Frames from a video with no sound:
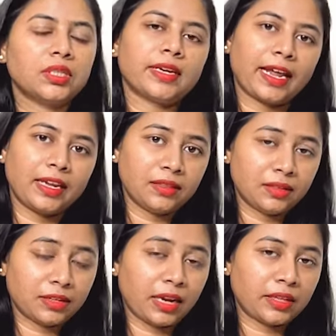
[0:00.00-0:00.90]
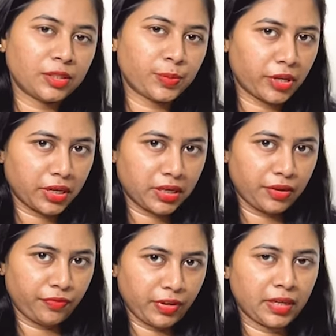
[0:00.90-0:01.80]
try this product
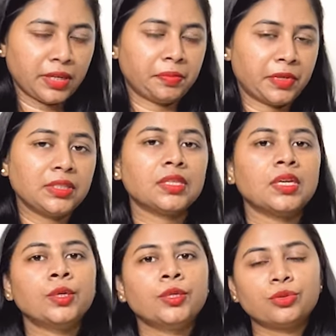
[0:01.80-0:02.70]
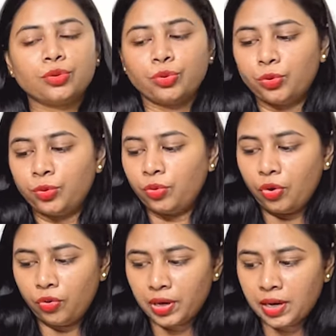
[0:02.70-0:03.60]
in winter months. So
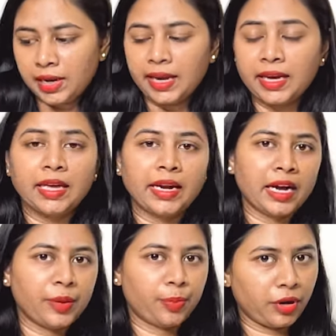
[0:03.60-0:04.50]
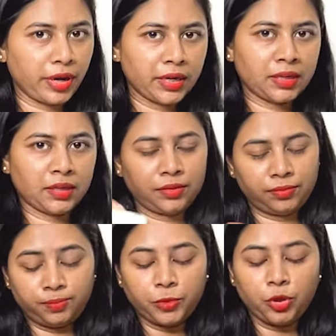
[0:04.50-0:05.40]
overall, a great product.
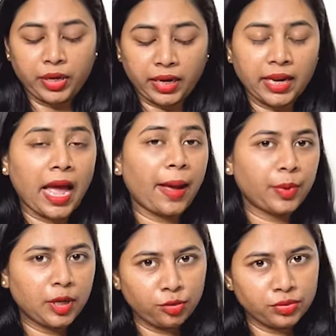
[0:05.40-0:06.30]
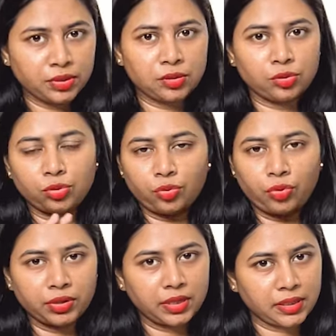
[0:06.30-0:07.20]
You can happily use this
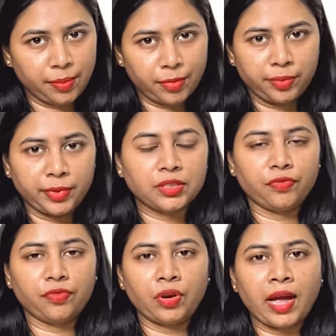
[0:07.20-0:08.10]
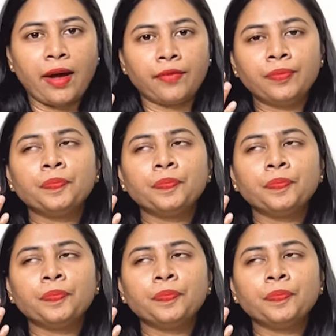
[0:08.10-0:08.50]
throughout the summer months if you have